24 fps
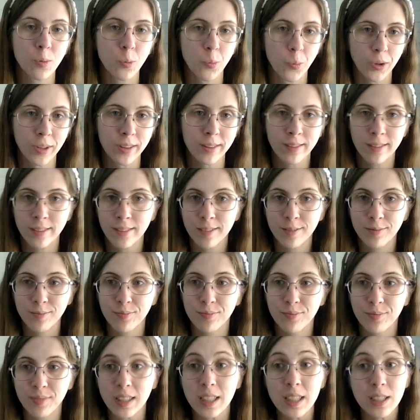with
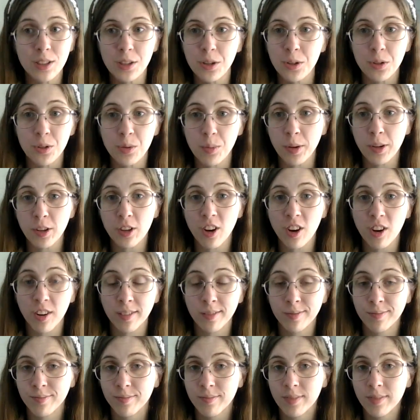this no spend year.